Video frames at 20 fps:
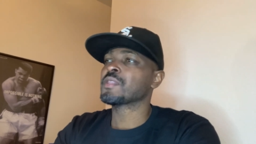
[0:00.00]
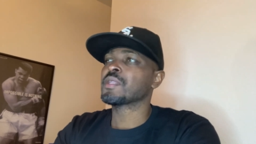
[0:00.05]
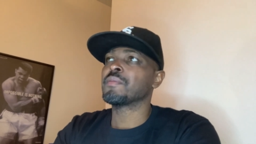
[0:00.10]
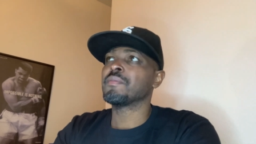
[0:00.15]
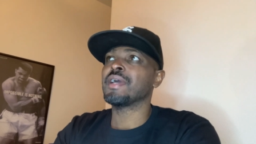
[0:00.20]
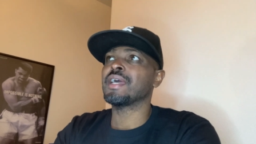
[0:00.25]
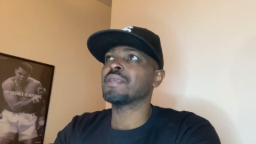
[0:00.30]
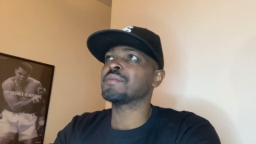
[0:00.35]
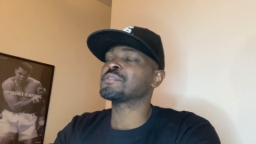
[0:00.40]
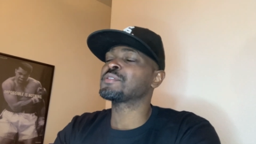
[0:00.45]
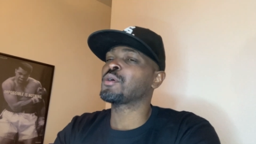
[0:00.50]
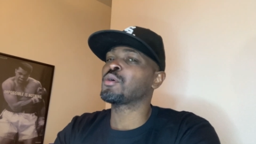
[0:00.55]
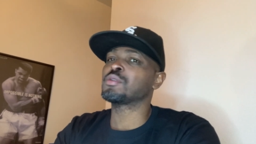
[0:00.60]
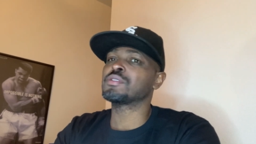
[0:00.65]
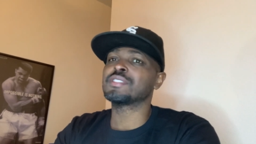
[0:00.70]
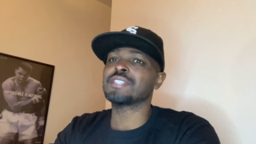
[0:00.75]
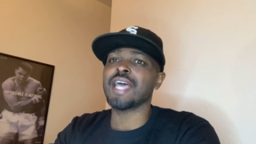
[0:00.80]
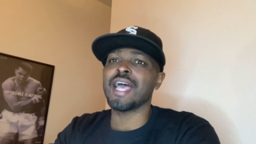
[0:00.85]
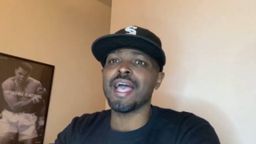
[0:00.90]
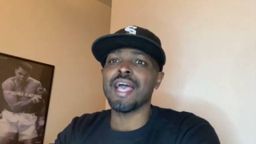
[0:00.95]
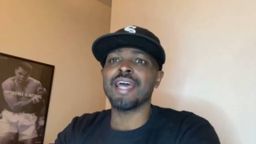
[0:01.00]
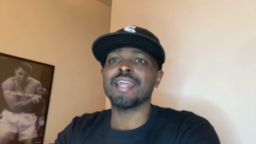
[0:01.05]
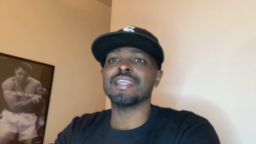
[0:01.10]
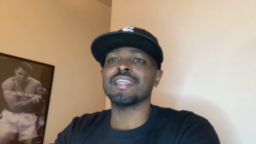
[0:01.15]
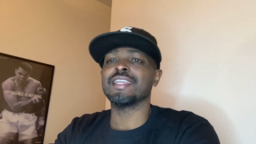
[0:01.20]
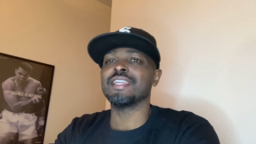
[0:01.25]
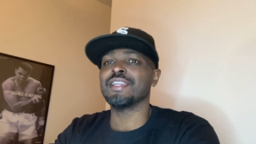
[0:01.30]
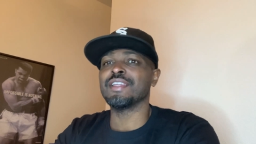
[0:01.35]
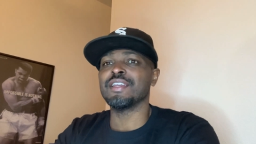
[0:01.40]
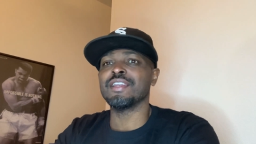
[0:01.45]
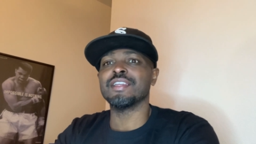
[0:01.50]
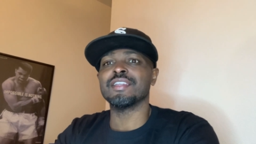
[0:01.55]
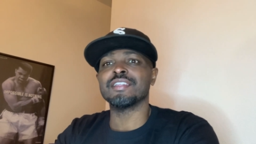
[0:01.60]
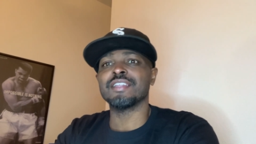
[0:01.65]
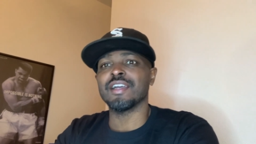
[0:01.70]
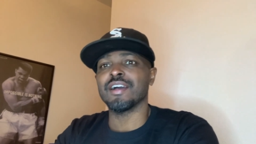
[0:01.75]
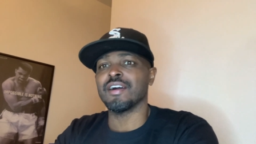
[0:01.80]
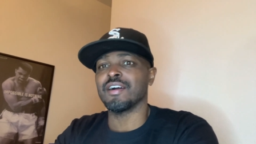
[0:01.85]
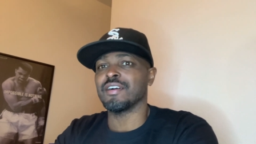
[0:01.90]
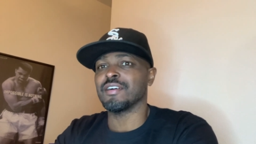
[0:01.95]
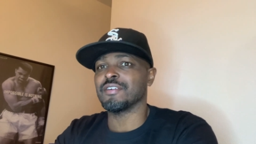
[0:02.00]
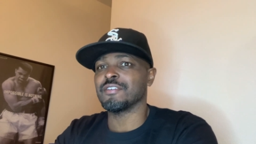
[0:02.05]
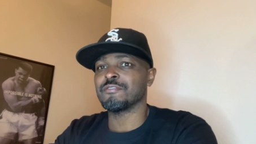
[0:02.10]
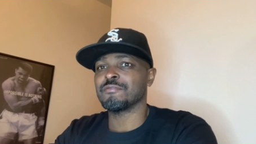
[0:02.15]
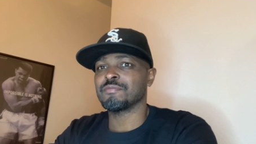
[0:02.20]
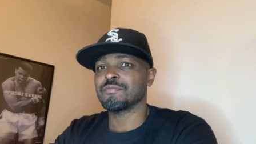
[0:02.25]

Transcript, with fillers: Man, I'm so tired of hearing y'all.